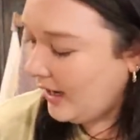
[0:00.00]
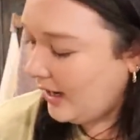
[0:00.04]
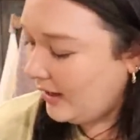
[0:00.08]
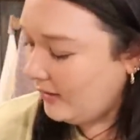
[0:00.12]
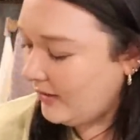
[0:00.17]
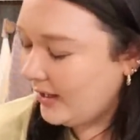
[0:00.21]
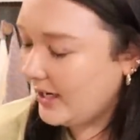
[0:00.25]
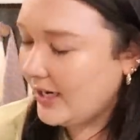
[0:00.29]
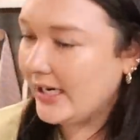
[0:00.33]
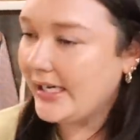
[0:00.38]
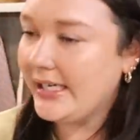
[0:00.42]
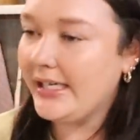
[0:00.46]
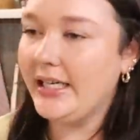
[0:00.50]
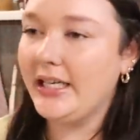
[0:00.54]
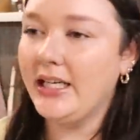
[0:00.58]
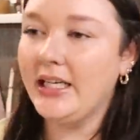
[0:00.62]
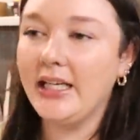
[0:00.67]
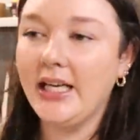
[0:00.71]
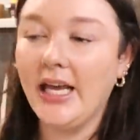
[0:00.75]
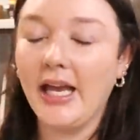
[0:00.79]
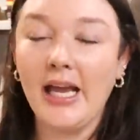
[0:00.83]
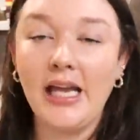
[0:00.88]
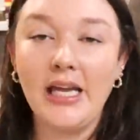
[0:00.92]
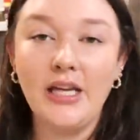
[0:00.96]
And then I
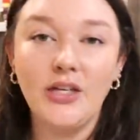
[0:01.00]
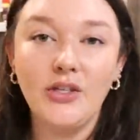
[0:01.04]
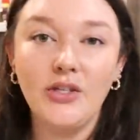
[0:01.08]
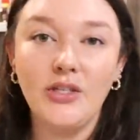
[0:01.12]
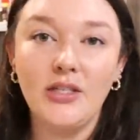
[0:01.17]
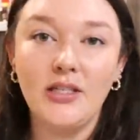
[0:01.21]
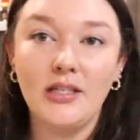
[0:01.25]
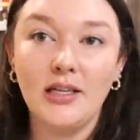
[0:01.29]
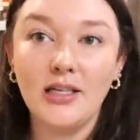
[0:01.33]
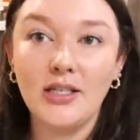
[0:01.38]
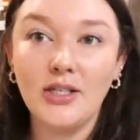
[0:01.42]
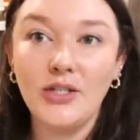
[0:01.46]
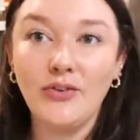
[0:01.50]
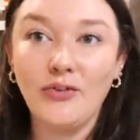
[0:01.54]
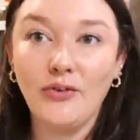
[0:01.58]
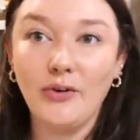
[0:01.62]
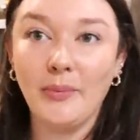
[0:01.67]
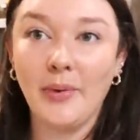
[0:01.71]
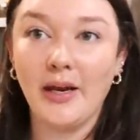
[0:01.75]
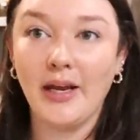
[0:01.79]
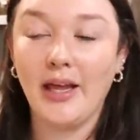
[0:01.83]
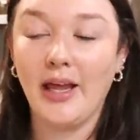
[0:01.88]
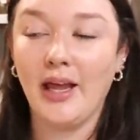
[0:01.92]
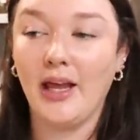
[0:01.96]
needed candlesticks
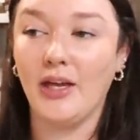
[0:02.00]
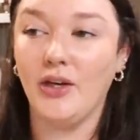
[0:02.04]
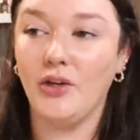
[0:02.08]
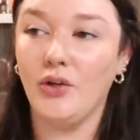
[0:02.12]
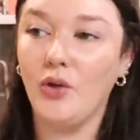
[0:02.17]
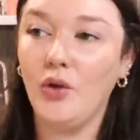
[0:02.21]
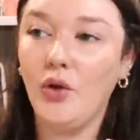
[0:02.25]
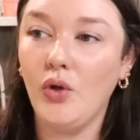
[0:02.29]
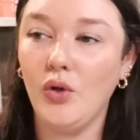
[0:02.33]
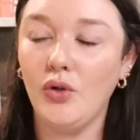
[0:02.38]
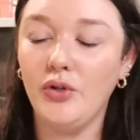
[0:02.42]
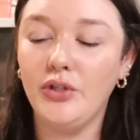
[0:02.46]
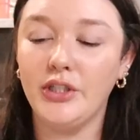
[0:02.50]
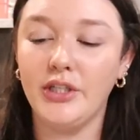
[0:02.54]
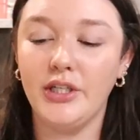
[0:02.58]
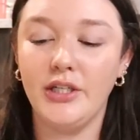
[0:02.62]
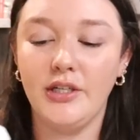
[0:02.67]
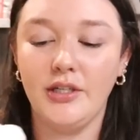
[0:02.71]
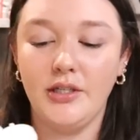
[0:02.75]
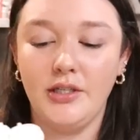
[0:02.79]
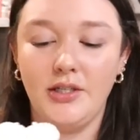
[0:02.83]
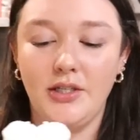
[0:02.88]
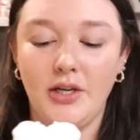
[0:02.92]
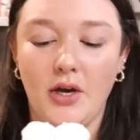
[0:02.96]
for my candle
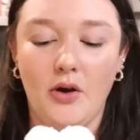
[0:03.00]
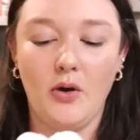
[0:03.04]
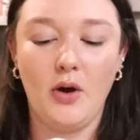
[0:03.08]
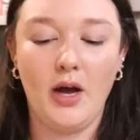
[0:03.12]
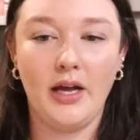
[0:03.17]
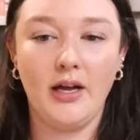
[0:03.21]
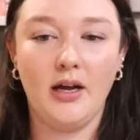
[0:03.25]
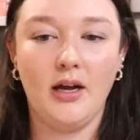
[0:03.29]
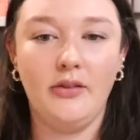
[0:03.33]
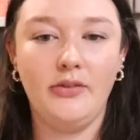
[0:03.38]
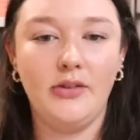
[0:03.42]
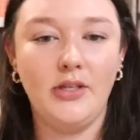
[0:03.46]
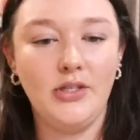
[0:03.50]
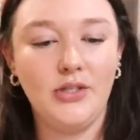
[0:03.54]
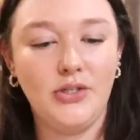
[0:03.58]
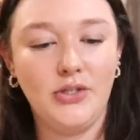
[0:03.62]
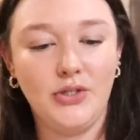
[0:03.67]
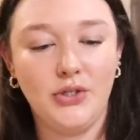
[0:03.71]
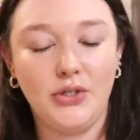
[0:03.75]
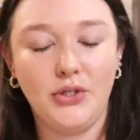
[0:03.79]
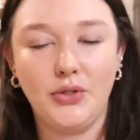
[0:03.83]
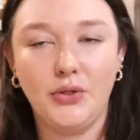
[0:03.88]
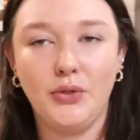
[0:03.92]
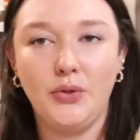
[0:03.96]
holders, so I got these
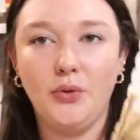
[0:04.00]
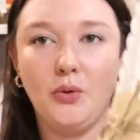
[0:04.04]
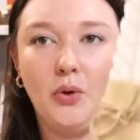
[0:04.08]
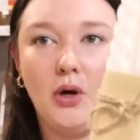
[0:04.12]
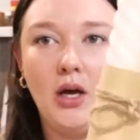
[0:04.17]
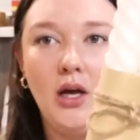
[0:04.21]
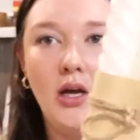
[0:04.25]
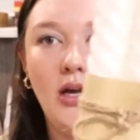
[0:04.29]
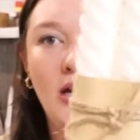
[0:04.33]
two